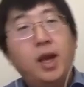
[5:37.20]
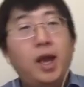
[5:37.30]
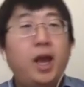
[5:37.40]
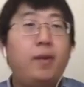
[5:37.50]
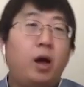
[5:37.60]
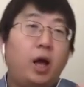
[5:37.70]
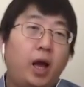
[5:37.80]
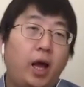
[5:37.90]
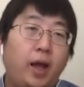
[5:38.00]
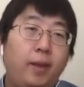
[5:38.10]
And
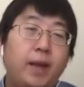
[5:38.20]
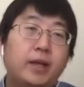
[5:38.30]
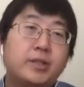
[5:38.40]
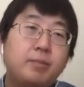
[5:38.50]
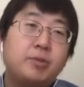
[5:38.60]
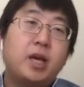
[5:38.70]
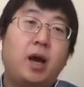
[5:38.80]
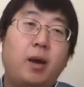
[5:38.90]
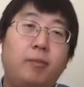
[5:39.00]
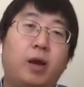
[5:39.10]
at the same
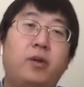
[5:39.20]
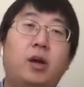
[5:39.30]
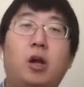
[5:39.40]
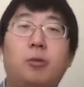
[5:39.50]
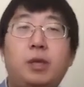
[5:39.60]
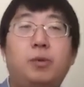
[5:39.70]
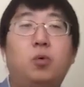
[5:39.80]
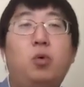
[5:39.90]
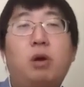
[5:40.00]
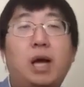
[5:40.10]
time, I think a lot of people
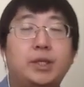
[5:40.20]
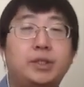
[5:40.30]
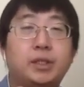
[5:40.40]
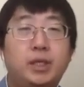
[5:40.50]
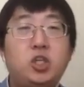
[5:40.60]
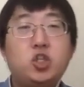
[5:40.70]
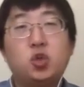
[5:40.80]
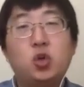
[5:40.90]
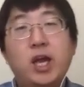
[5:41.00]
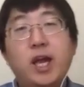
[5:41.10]
realize this issue